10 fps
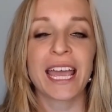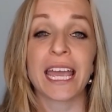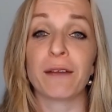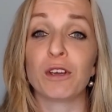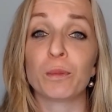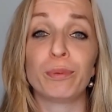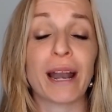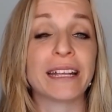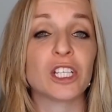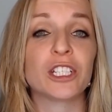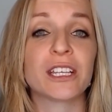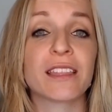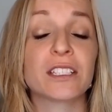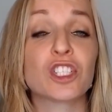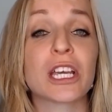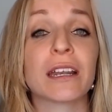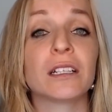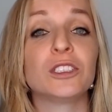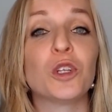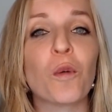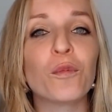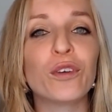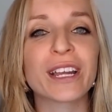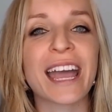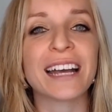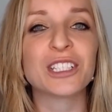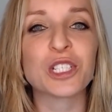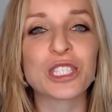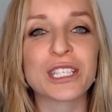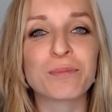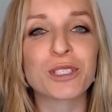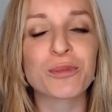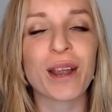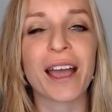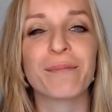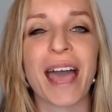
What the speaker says: If you're brand new to this channel, don't forget to subscribe